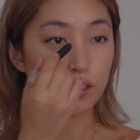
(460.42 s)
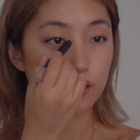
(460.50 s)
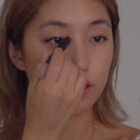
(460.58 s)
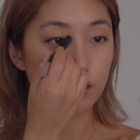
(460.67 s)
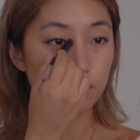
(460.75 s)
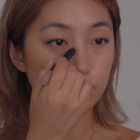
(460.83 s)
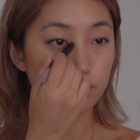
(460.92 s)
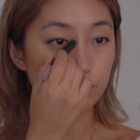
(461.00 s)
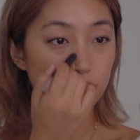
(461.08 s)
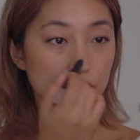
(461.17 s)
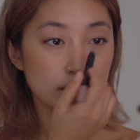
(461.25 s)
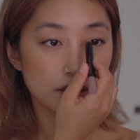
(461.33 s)
Let's
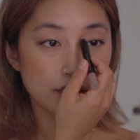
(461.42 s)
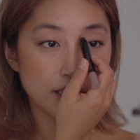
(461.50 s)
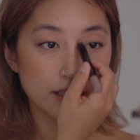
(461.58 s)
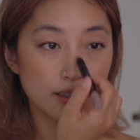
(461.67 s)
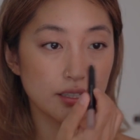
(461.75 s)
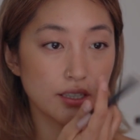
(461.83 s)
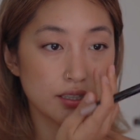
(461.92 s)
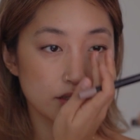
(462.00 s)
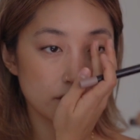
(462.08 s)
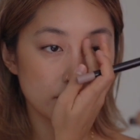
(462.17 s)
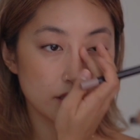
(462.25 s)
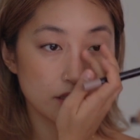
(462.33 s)
contour slightly
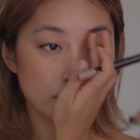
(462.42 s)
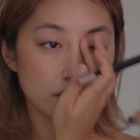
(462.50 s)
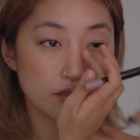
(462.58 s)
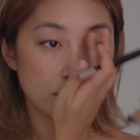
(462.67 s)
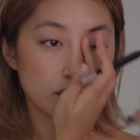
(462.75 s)
as well.